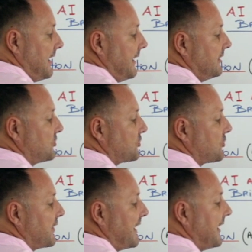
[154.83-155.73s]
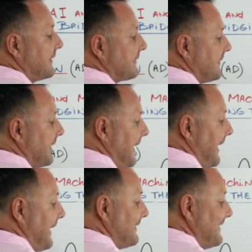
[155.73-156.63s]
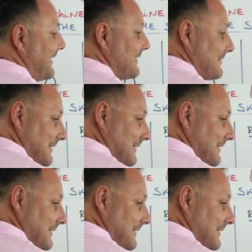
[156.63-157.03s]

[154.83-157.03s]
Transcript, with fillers: and you create n data